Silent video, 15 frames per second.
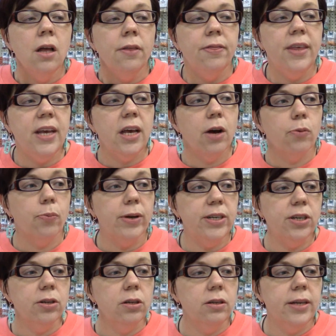The
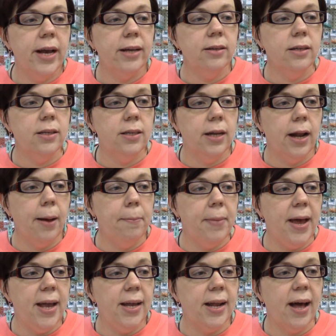original necklace that I
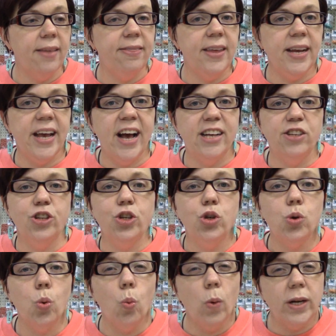made, I think has
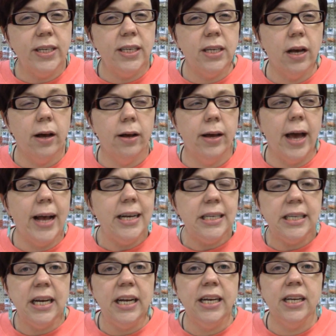20, uh,
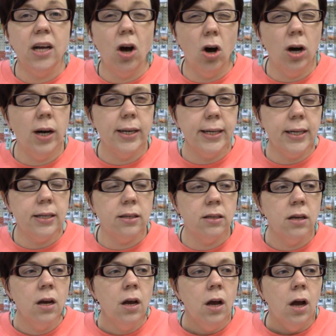18 on it,